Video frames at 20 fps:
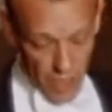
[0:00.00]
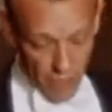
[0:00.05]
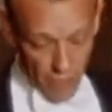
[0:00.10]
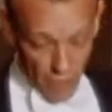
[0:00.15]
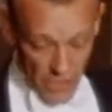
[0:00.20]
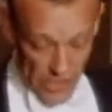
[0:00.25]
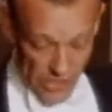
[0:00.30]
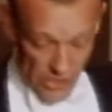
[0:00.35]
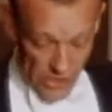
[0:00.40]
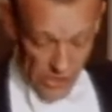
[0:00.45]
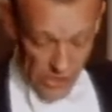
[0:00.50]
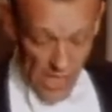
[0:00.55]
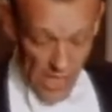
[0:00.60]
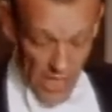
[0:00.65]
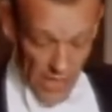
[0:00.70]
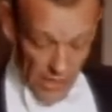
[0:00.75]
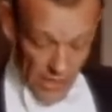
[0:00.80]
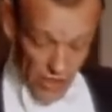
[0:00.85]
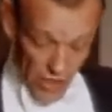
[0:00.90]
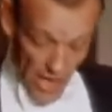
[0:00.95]
For instance,
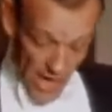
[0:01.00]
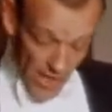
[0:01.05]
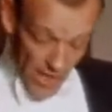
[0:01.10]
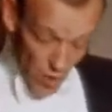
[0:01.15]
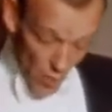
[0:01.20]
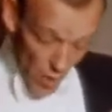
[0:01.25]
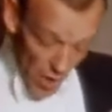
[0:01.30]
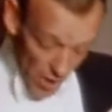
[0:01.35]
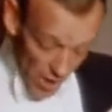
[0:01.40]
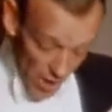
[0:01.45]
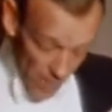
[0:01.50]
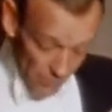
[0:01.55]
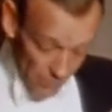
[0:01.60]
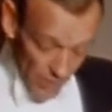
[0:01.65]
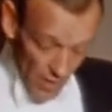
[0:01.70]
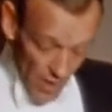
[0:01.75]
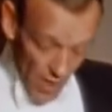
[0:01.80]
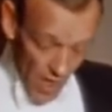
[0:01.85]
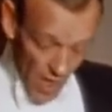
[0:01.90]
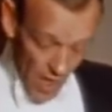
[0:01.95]
in January,
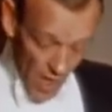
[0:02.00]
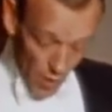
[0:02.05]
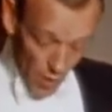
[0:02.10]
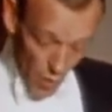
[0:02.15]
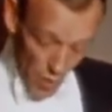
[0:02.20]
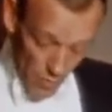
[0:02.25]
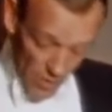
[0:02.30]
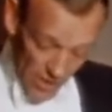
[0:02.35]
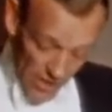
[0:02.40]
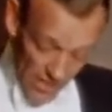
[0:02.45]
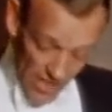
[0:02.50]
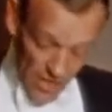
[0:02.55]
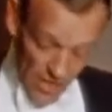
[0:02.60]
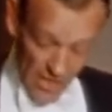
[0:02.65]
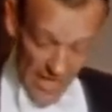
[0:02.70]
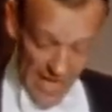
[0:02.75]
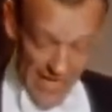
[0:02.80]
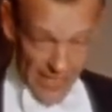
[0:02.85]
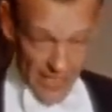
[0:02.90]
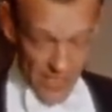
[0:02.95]
a, a woman near
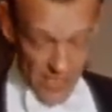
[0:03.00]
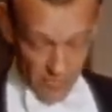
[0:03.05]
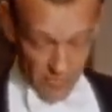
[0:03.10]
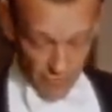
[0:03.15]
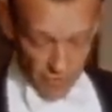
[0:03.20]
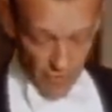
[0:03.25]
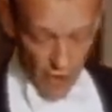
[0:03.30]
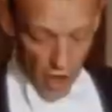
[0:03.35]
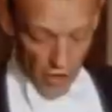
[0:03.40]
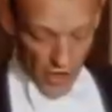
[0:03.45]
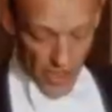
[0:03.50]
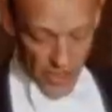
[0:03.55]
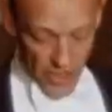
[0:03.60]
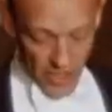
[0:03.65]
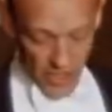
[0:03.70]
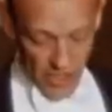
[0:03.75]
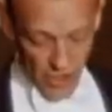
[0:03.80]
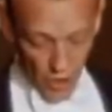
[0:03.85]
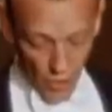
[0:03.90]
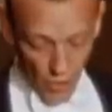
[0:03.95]
Lakeland,
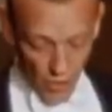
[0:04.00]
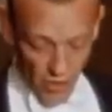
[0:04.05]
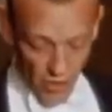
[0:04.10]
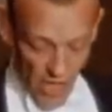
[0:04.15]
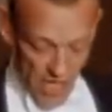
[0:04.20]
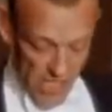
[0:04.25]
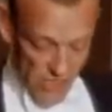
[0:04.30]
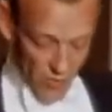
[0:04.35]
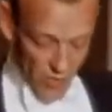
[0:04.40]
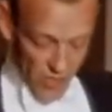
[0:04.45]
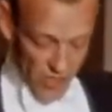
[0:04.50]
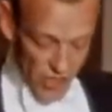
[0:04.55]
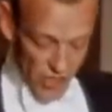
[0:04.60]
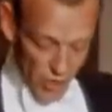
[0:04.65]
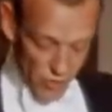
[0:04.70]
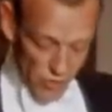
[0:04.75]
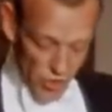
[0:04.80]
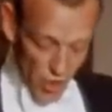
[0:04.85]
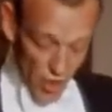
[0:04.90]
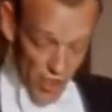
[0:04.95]
Florida, told her husband
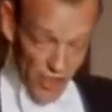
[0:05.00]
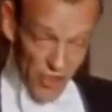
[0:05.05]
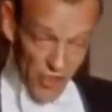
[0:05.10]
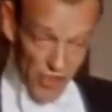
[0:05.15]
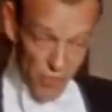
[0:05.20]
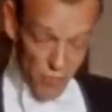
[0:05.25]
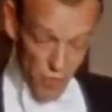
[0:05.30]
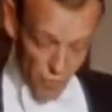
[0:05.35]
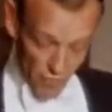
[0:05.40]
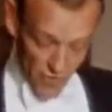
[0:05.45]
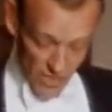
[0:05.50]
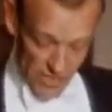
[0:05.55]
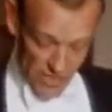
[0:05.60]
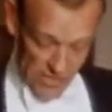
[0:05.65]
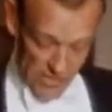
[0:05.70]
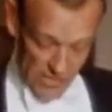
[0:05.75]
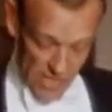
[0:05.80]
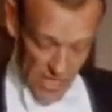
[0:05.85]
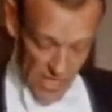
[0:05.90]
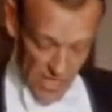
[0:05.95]
she was going to the
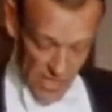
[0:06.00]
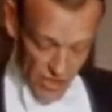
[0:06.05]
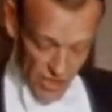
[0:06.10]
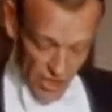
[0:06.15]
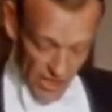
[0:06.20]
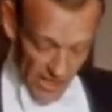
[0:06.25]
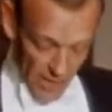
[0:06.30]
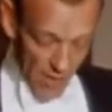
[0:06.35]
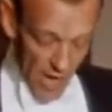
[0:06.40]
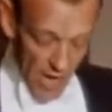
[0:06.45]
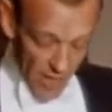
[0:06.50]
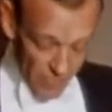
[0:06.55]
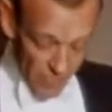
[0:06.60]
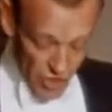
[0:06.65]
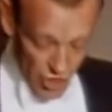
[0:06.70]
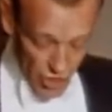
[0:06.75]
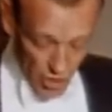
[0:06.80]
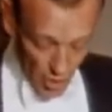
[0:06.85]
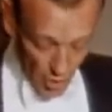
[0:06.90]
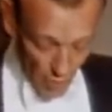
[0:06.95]
movies. She came out of
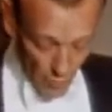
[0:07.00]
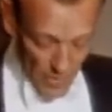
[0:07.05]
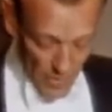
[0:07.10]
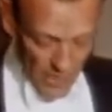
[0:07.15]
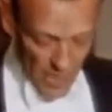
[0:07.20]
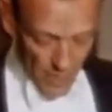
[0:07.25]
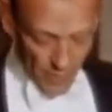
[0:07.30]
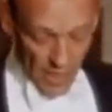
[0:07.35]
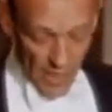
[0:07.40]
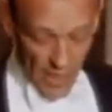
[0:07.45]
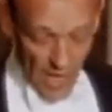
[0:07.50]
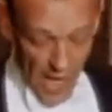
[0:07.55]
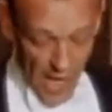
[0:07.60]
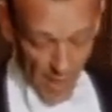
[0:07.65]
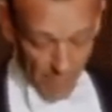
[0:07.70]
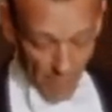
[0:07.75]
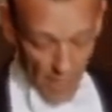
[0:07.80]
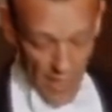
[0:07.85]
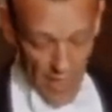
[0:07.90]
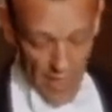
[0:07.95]
the show, beat up a
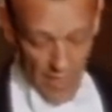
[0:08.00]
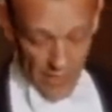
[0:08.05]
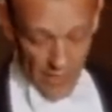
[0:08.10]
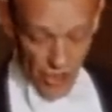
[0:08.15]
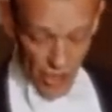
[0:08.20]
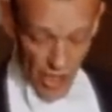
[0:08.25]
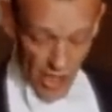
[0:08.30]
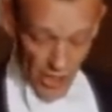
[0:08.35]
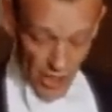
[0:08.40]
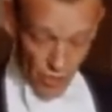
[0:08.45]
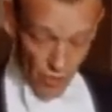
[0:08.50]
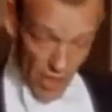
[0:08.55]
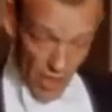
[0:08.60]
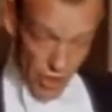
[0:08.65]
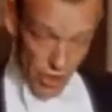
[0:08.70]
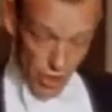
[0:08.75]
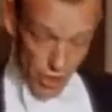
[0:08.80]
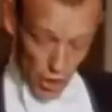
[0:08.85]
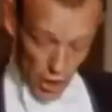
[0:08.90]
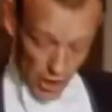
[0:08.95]
cop, and shot a
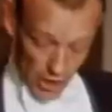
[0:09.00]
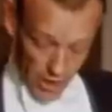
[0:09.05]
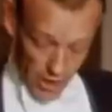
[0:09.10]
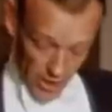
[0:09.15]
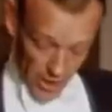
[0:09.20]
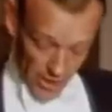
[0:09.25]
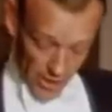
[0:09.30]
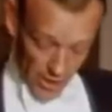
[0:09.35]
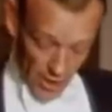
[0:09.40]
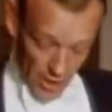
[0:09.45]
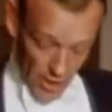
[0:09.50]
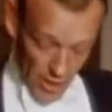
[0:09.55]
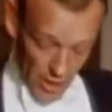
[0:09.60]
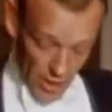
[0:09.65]
drugstore clerk.